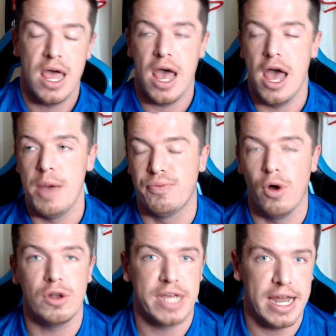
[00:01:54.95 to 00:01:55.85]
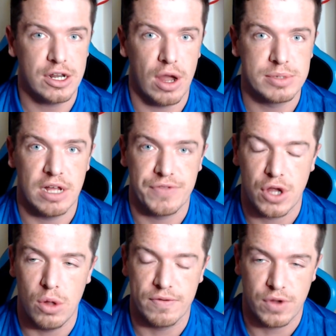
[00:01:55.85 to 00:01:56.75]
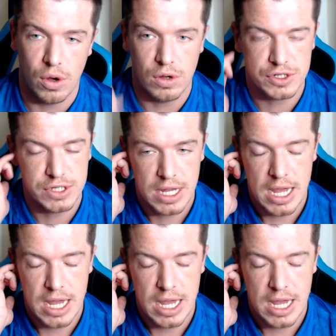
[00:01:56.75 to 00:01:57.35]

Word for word: Uh, Broadhead got himself the goal, of course.